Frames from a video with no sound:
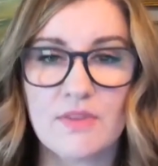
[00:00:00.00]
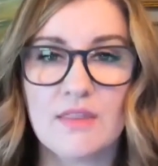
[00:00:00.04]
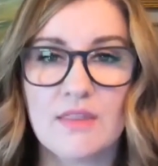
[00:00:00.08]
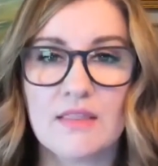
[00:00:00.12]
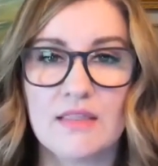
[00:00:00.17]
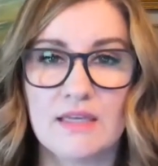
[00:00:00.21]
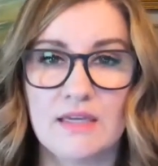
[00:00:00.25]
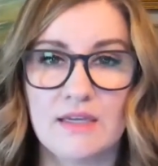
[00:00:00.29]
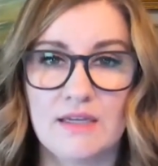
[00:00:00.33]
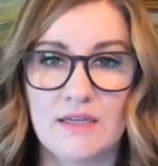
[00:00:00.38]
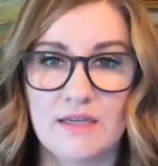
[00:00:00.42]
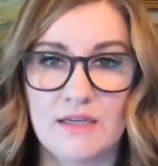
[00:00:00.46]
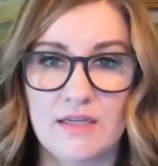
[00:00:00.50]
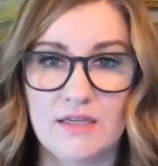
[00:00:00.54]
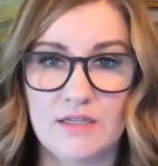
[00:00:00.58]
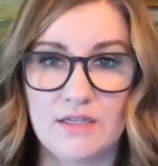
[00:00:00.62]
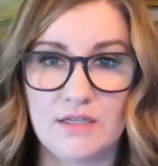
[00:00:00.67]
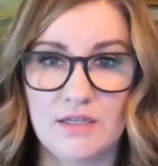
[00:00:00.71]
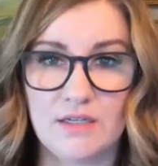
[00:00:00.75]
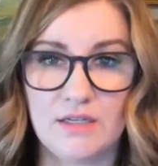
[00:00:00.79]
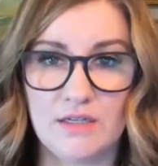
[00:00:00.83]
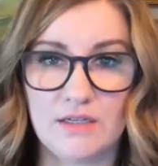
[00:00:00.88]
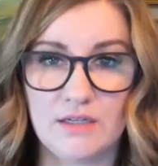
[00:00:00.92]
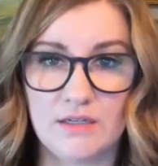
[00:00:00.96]
the
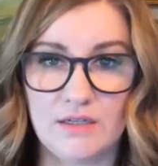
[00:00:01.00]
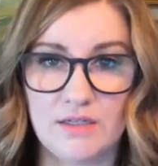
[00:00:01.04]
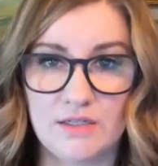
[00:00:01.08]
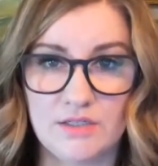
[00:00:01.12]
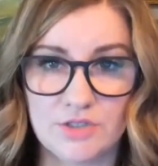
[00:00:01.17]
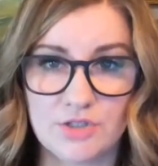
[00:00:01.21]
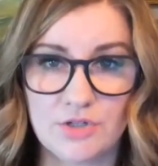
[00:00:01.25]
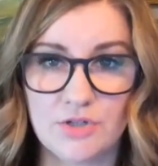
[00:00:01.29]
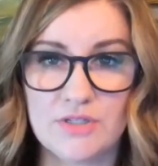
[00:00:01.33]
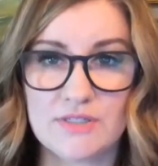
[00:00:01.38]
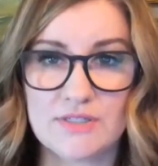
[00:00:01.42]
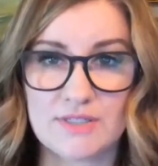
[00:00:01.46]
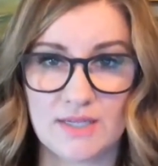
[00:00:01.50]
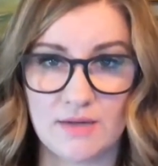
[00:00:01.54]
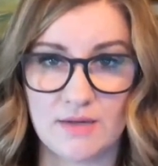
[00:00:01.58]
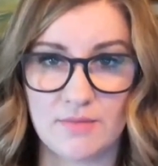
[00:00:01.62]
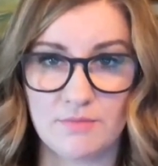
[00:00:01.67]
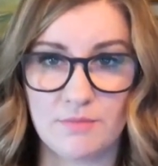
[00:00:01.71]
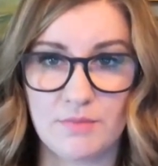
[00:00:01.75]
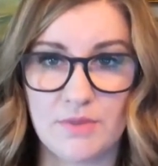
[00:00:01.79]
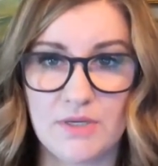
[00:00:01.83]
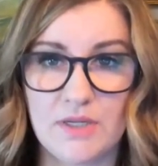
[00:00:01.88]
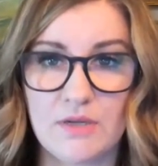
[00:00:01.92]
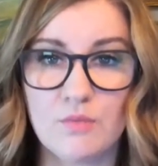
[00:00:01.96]
insurance
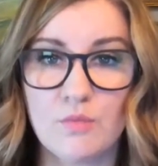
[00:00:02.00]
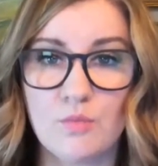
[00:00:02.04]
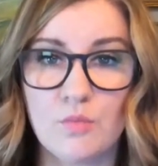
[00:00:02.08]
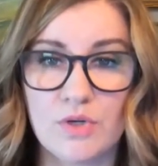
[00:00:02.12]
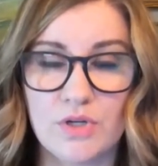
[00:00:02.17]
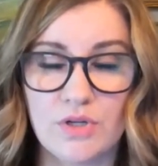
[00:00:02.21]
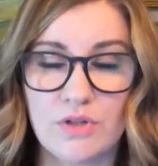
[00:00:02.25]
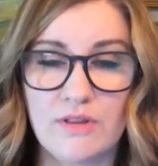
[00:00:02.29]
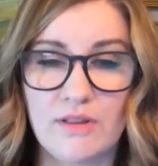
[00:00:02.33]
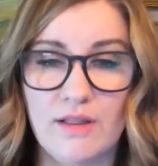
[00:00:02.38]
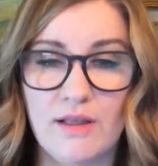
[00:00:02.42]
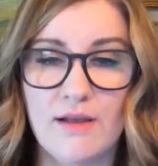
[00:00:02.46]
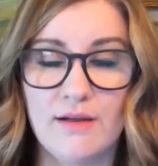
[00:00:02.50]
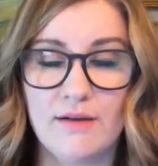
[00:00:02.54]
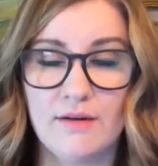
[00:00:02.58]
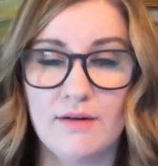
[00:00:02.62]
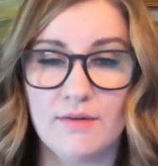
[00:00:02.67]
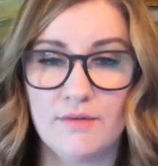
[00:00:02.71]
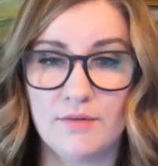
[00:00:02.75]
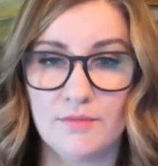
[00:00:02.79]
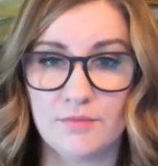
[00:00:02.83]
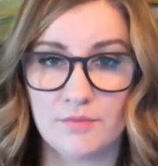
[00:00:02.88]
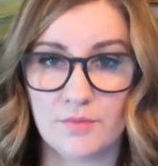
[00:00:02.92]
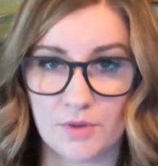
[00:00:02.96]
company will
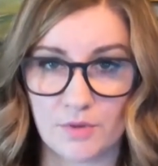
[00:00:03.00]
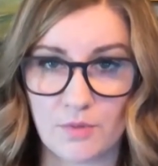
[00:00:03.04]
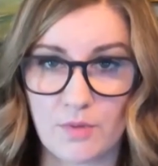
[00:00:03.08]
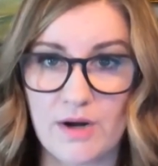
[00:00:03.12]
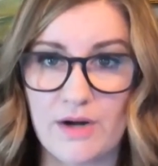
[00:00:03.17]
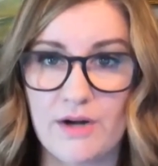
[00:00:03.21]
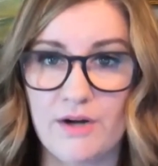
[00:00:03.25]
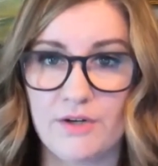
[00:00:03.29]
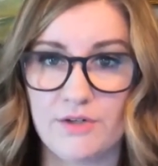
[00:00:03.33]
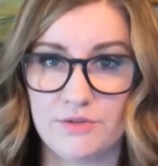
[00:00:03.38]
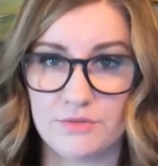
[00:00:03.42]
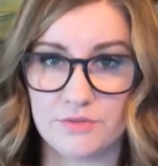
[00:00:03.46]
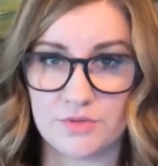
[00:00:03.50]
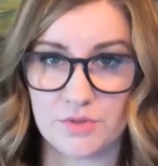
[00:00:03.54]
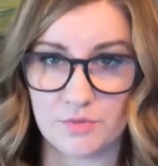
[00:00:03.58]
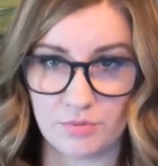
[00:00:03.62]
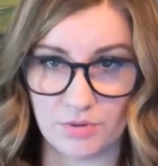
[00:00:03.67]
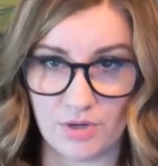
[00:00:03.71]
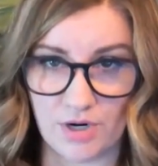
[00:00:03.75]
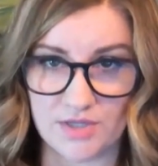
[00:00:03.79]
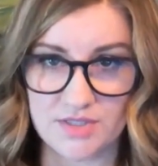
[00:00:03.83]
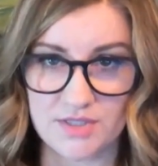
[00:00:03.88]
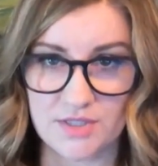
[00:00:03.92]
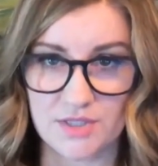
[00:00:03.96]
require you to
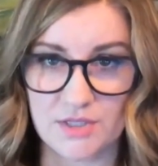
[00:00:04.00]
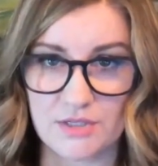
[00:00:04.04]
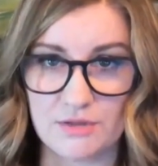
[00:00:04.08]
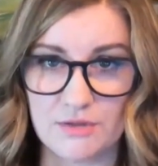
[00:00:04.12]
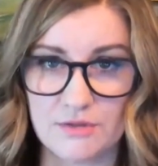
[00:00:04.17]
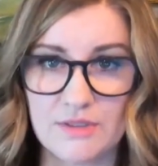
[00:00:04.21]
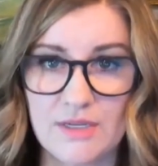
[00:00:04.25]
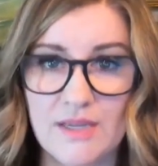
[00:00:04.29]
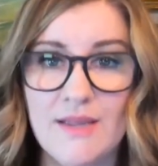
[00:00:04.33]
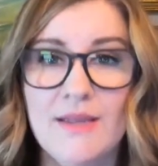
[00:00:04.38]
prosecute